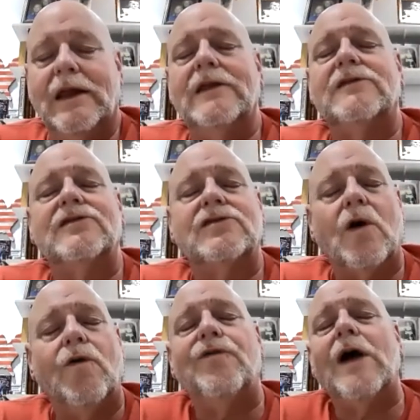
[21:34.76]
is
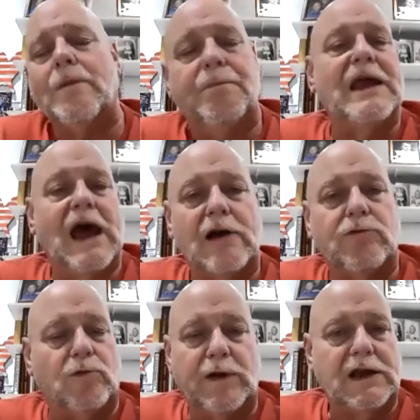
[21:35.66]
so far beyond
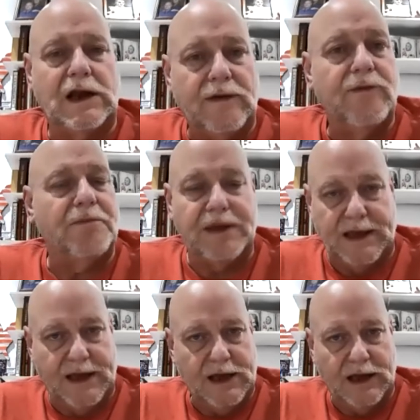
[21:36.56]
what we can even
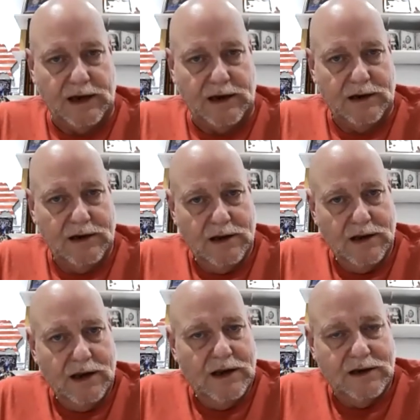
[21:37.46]
begin
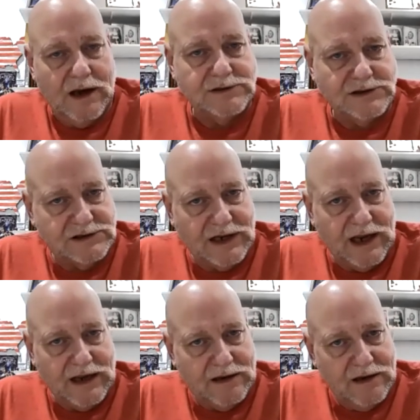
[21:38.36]
to
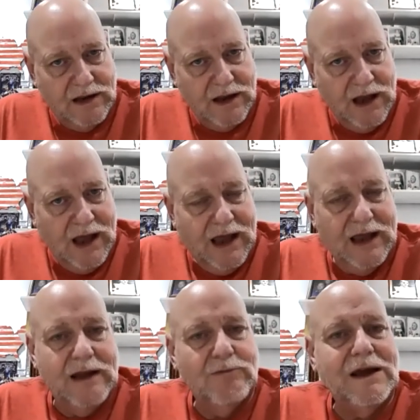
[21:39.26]
understand.
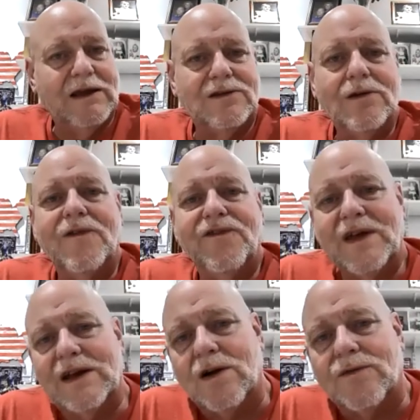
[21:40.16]
And we get so
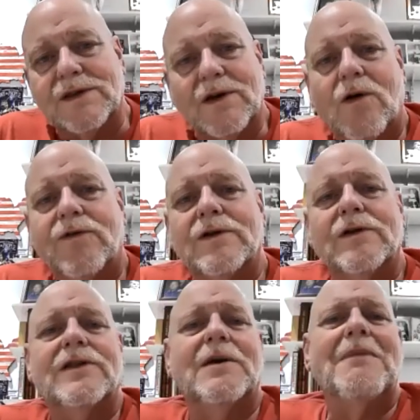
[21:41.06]
offended
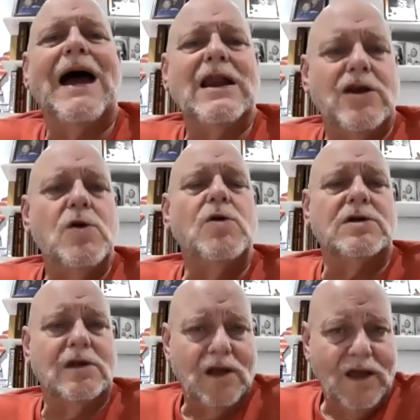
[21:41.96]
over the
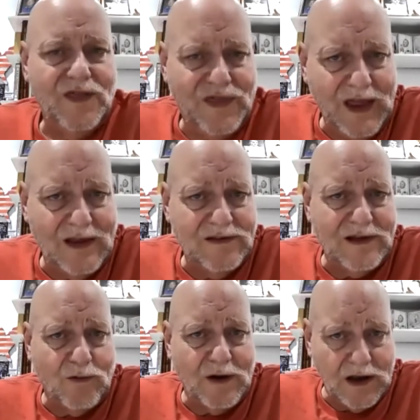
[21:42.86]
minute things
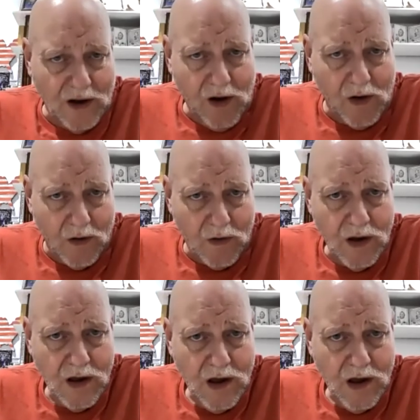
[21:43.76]
that we know